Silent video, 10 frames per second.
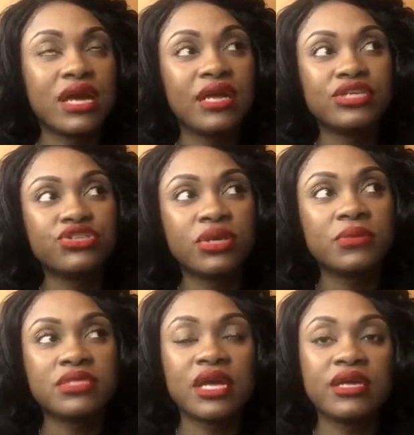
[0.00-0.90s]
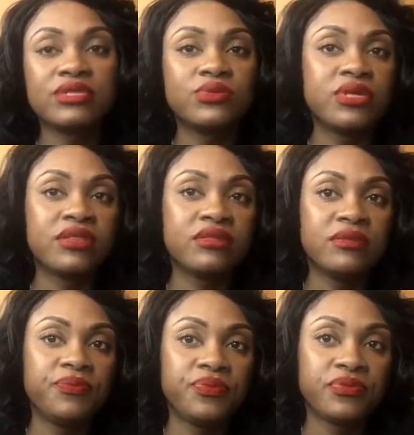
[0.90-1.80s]
kind of traumatized with
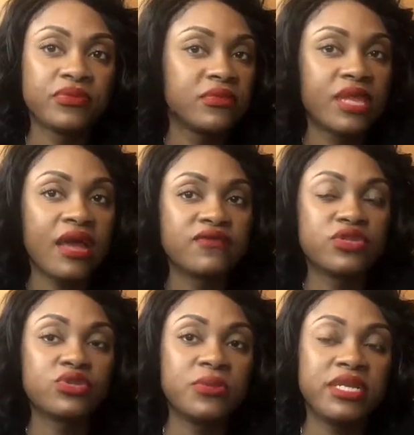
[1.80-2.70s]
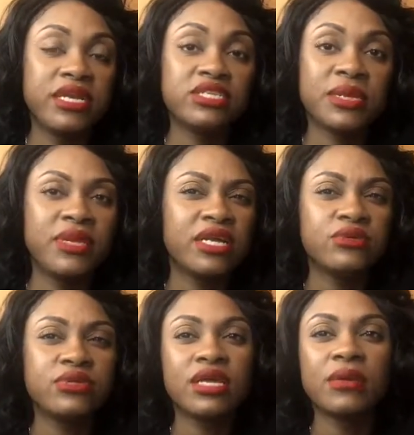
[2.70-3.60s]
after so many years. I mean, I
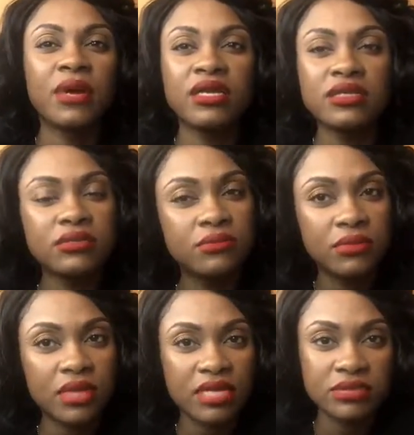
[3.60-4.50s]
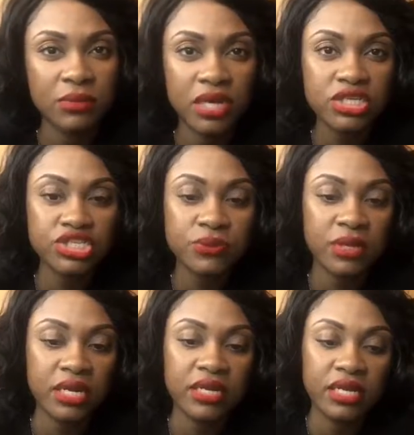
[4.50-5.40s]
don't think about it as much,
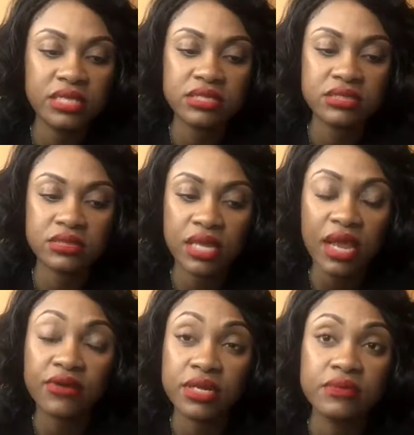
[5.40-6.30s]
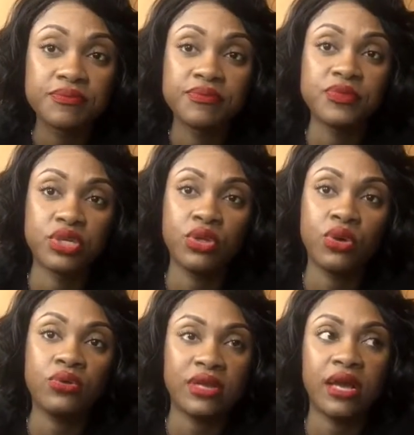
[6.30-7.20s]
but it's scary to
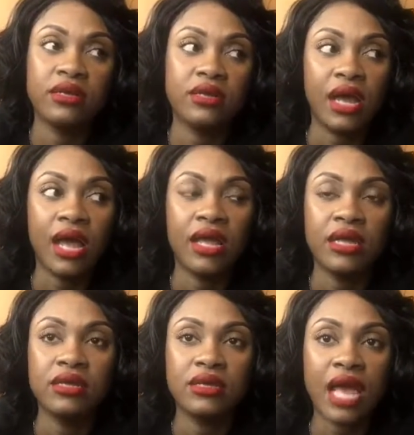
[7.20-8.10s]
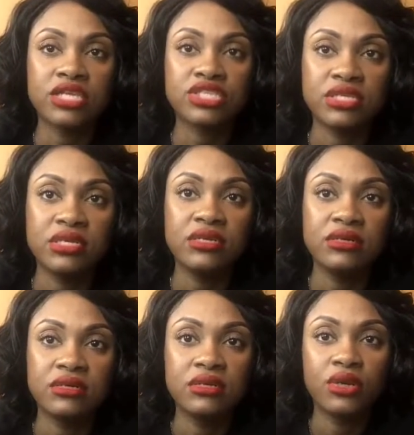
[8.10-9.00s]
know that I
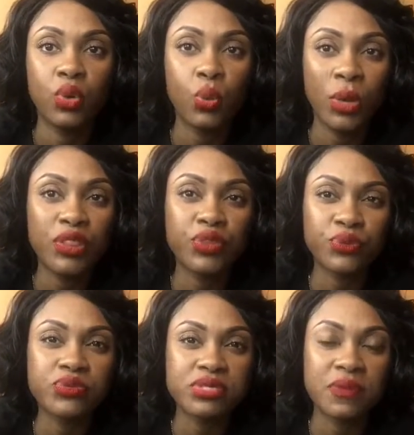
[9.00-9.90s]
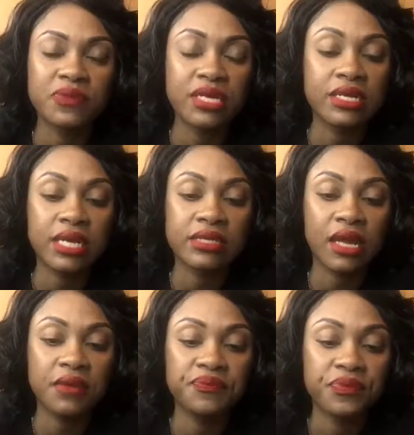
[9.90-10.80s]
actually went through something like
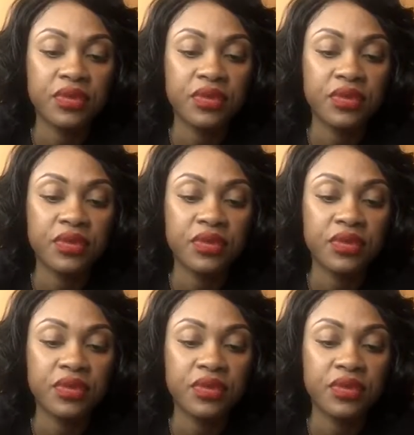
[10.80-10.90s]
that.